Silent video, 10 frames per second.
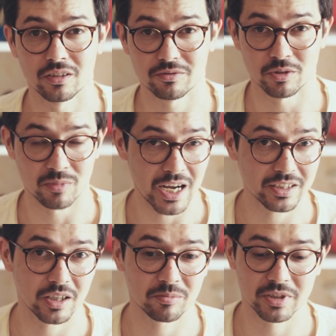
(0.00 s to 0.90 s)
from
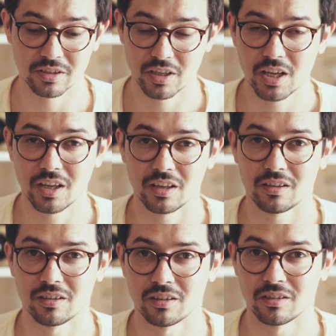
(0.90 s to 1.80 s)
Adapt
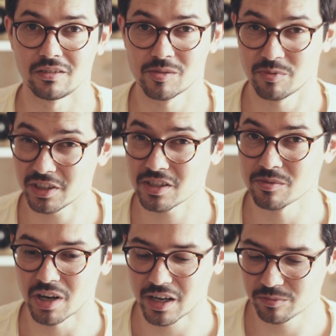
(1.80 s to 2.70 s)
is pretty
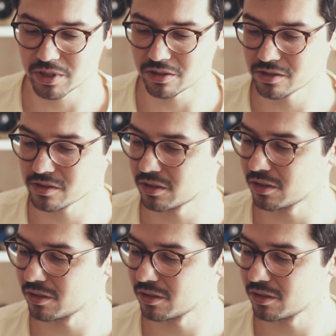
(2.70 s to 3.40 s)
smart, because